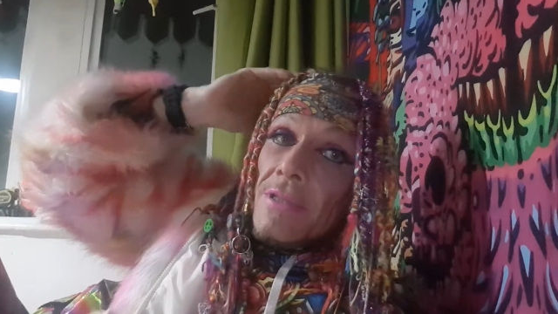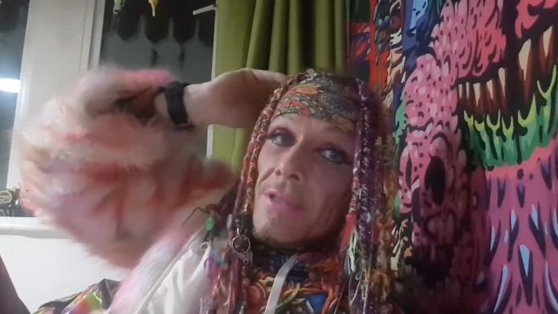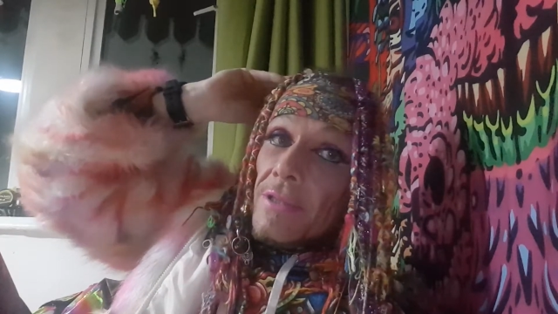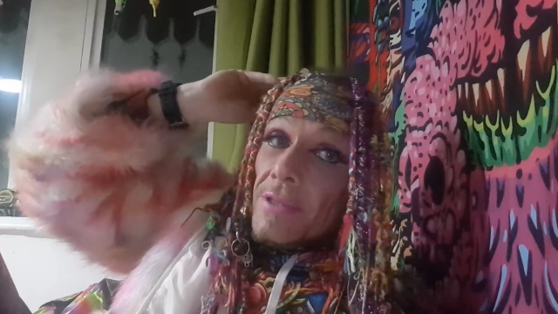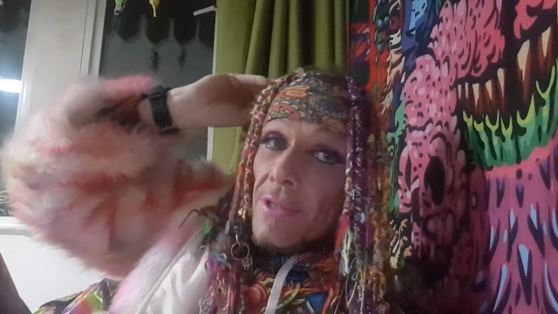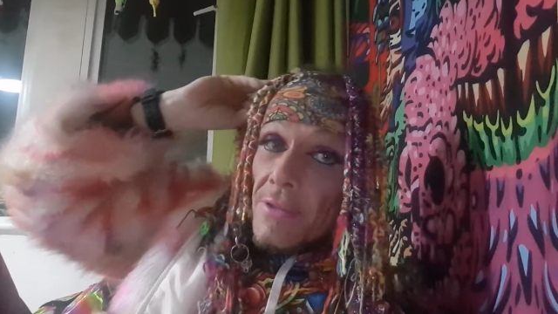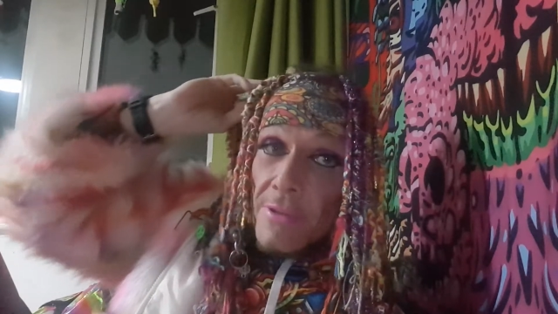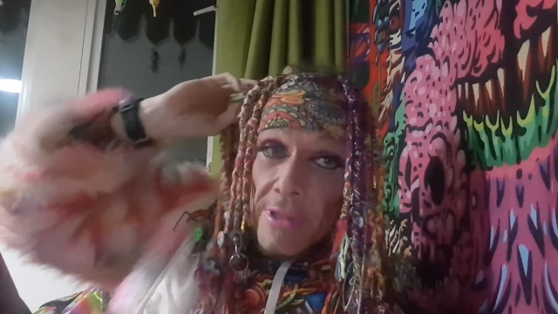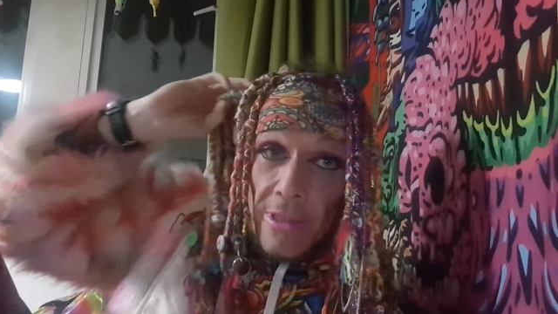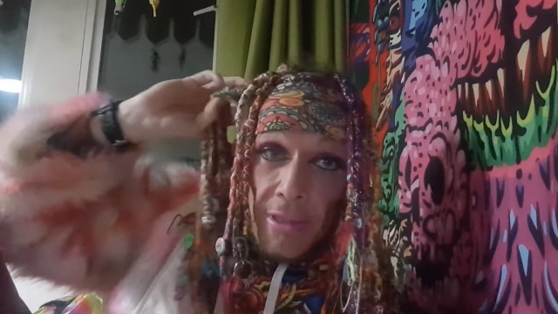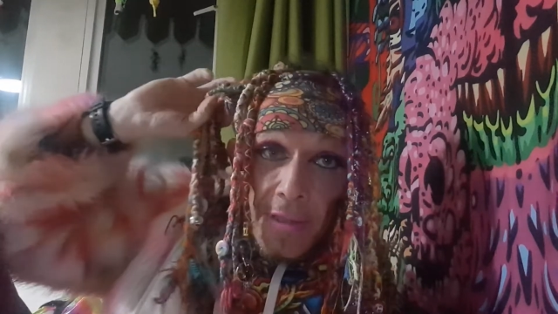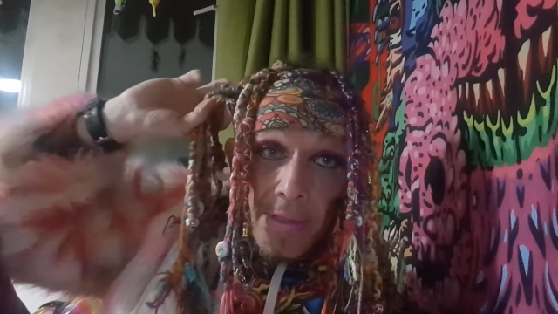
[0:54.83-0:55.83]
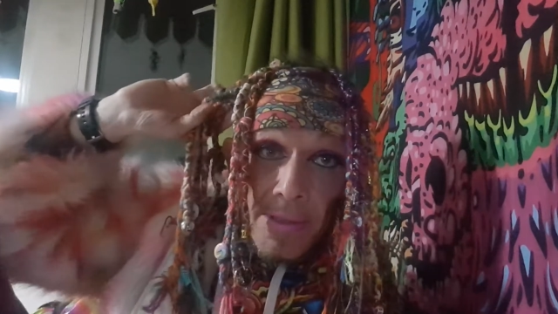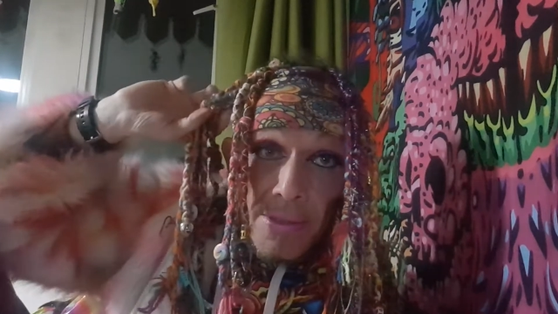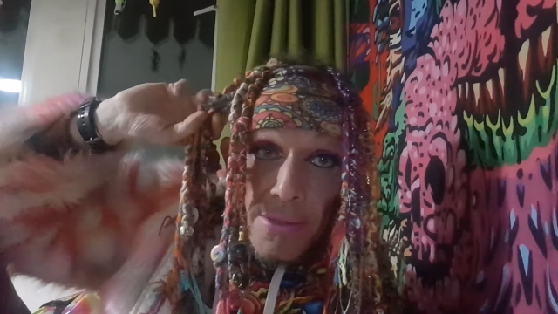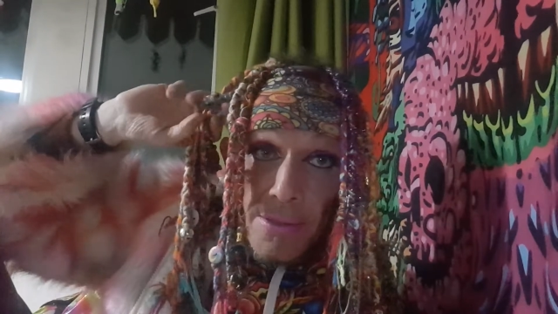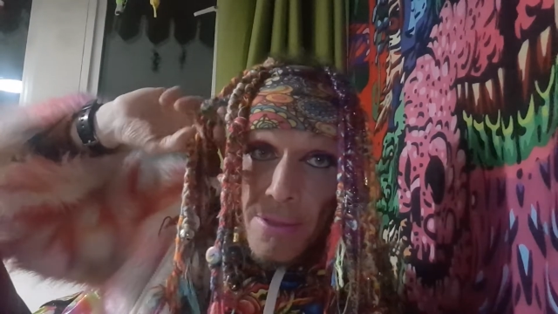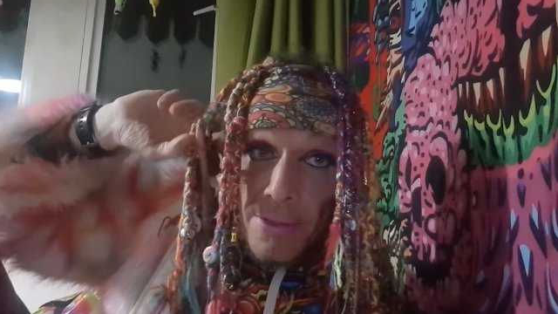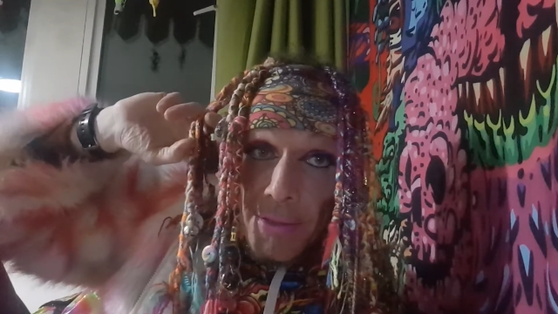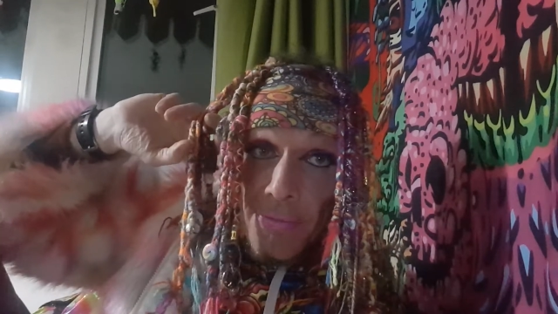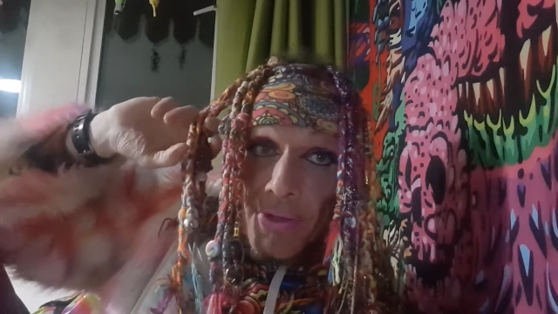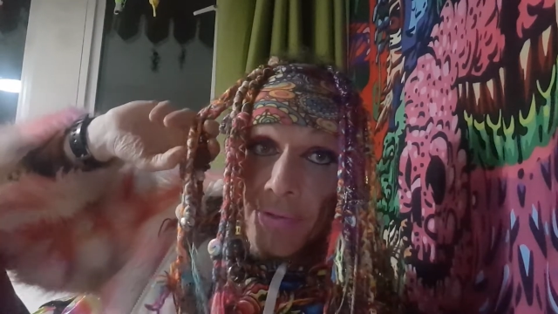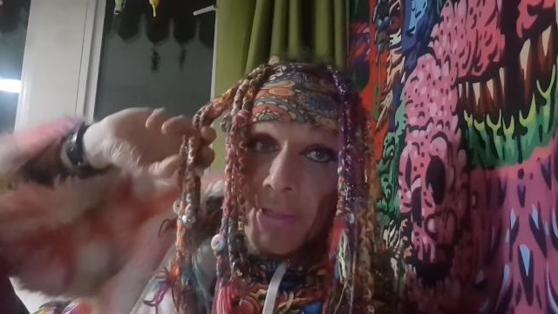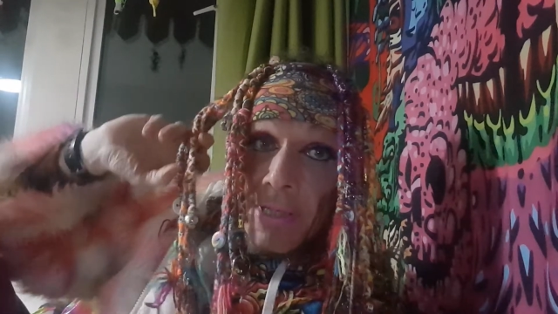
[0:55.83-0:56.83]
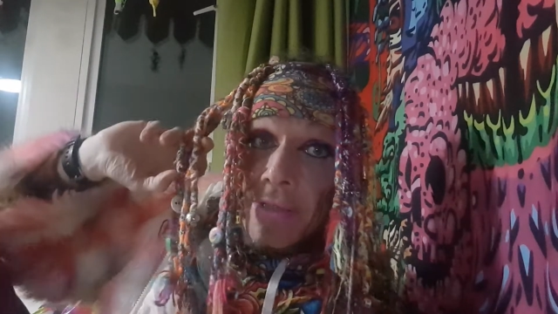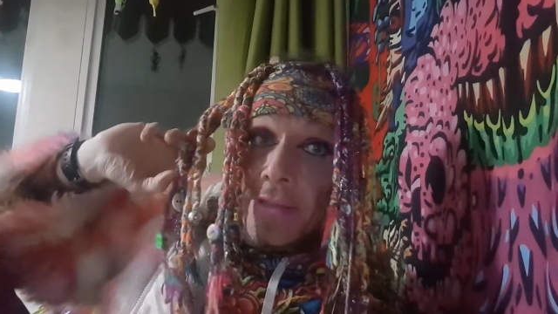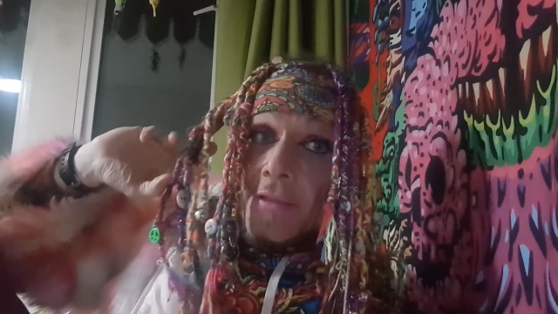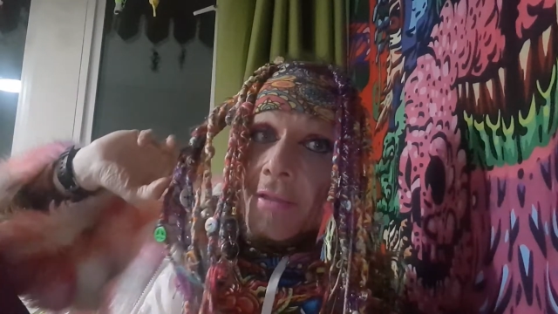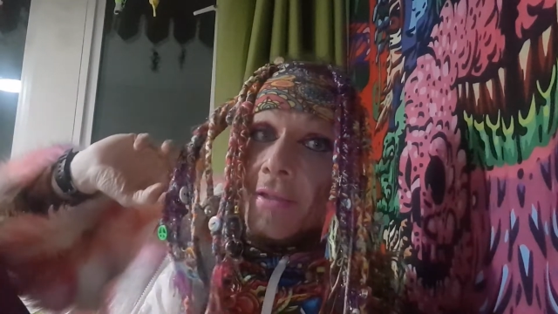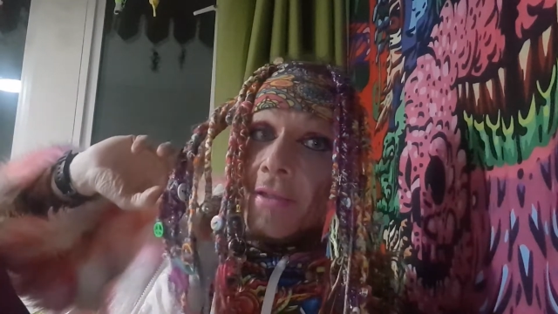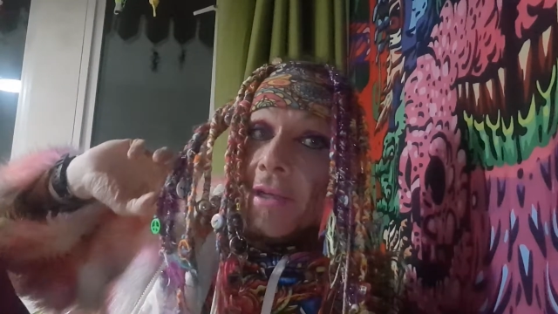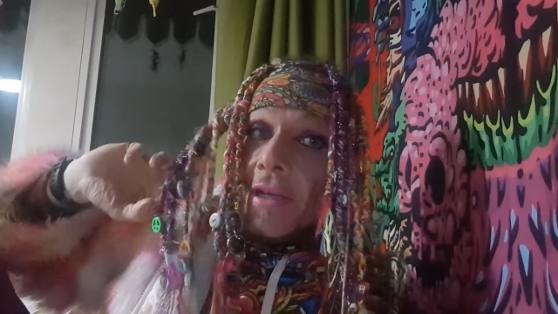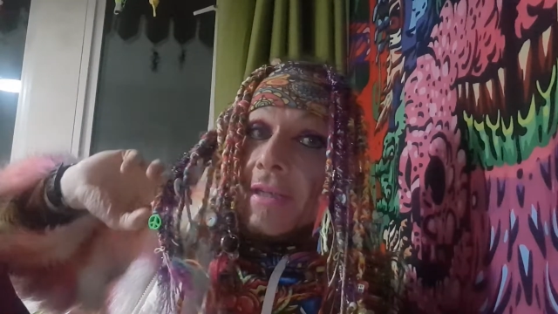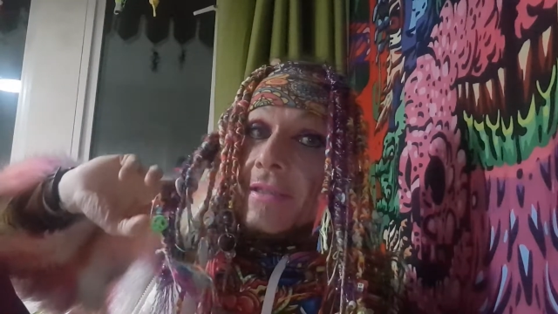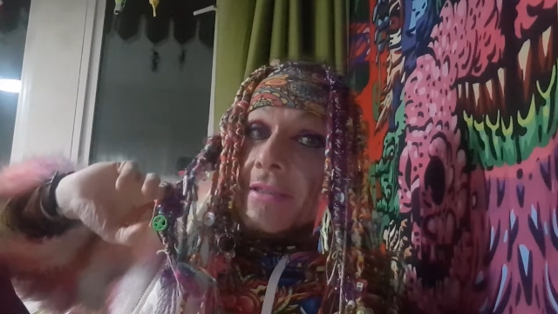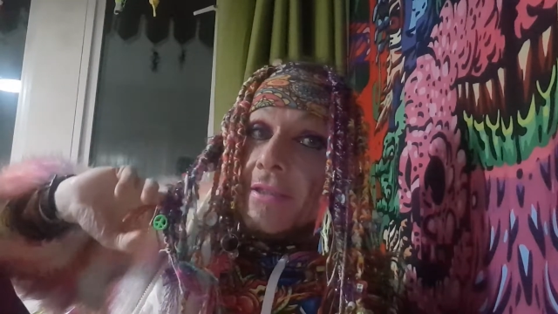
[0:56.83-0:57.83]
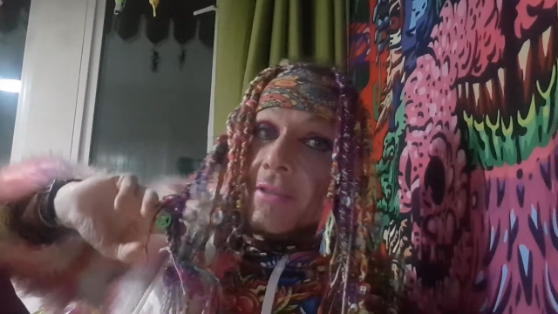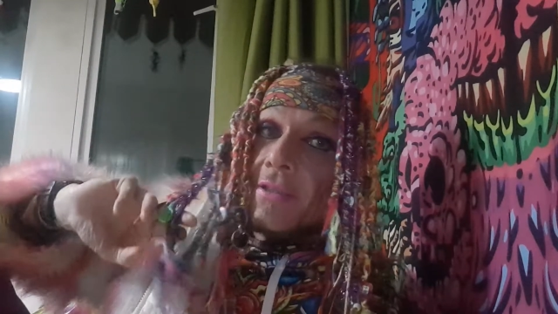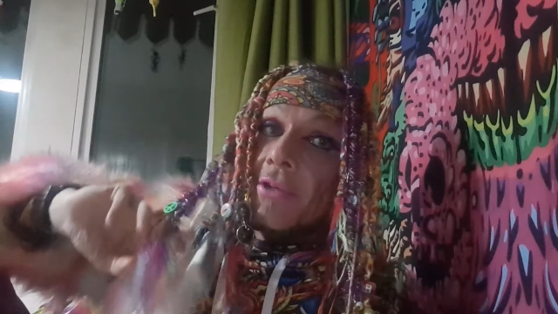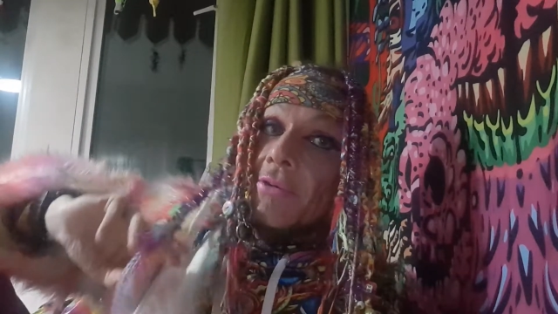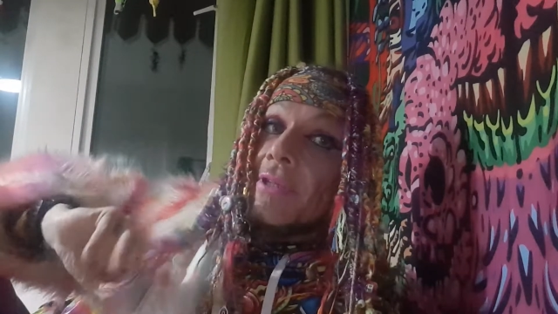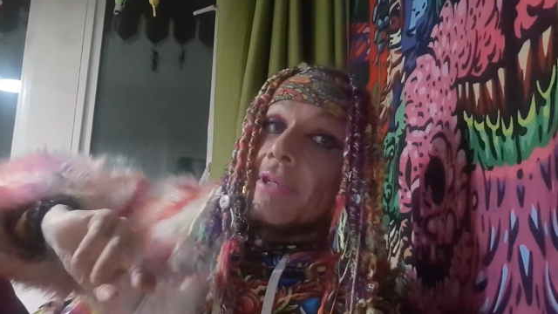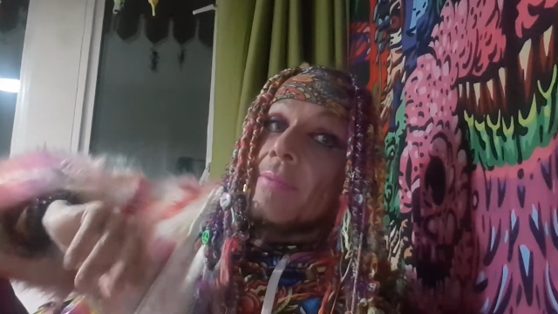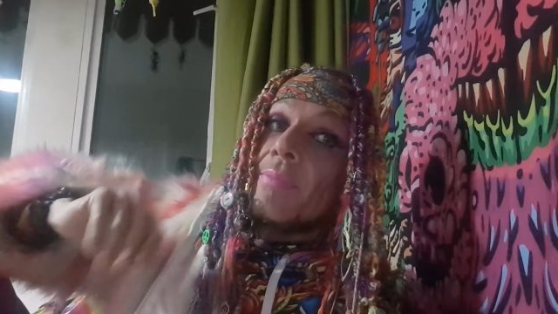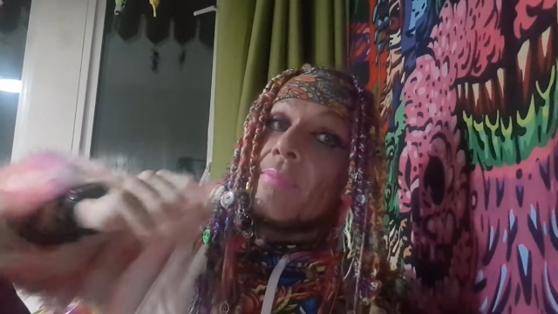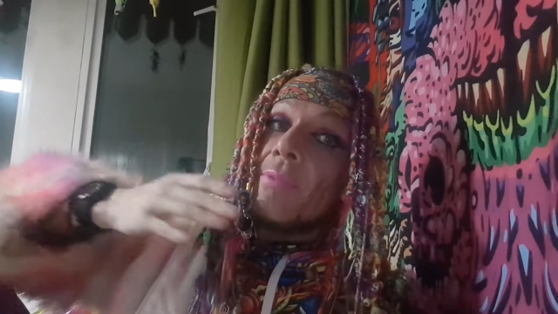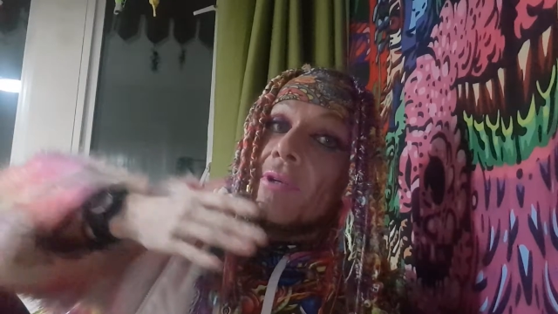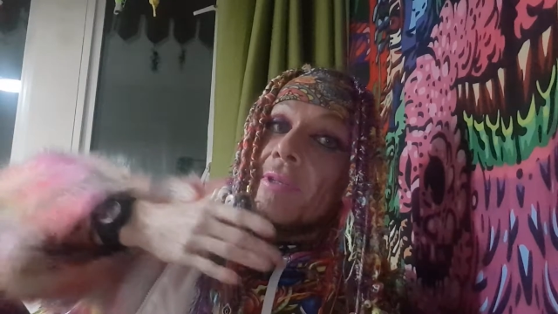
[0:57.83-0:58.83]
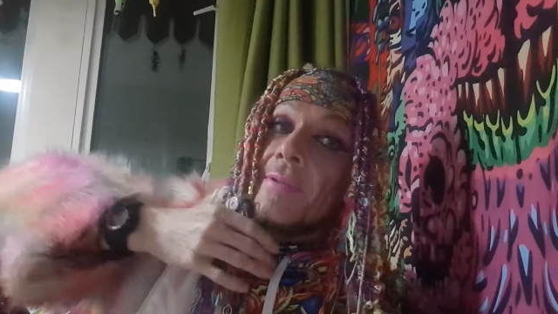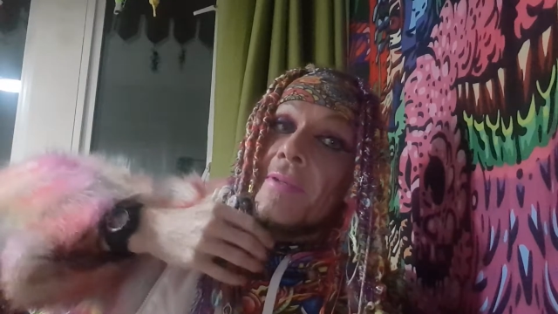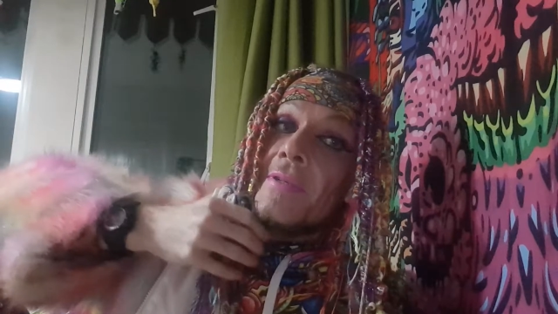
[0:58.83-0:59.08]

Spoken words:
to show it is like the foundation, and that is just showing up my